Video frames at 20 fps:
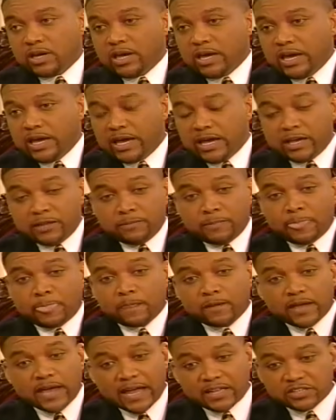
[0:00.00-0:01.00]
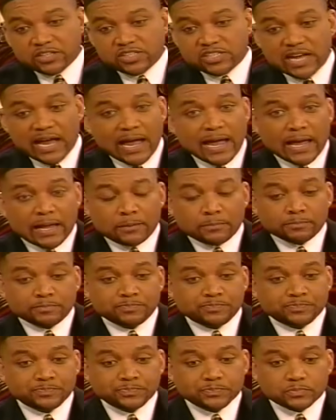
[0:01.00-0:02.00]
And at the time,
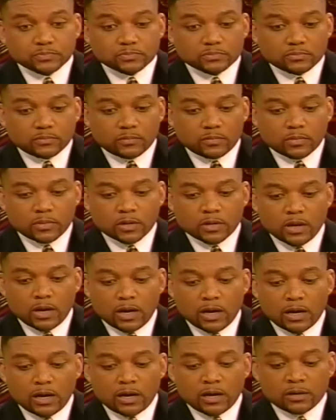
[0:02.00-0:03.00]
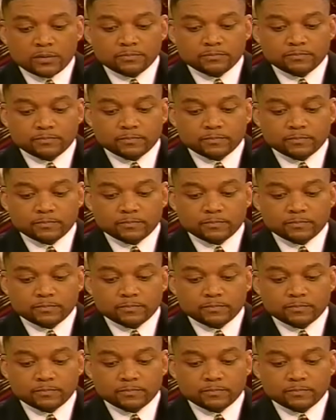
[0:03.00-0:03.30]
I